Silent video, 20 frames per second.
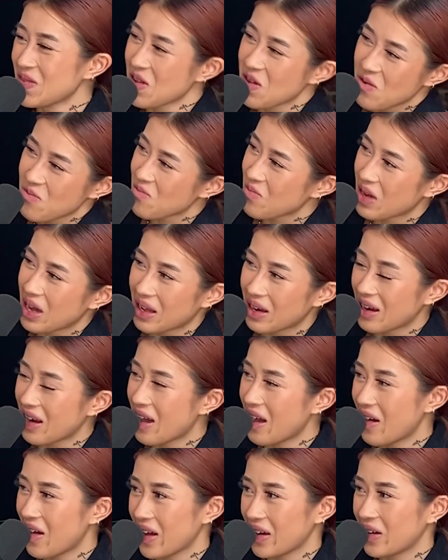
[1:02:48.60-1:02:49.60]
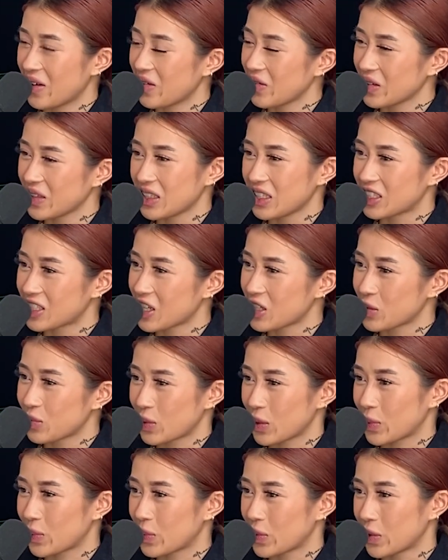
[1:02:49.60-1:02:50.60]
But no, I don't really judge
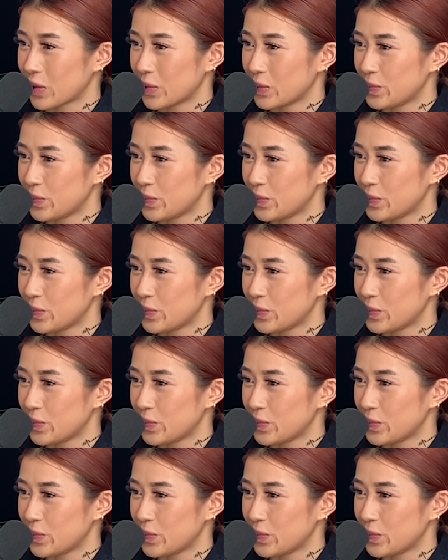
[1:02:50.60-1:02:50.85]
people.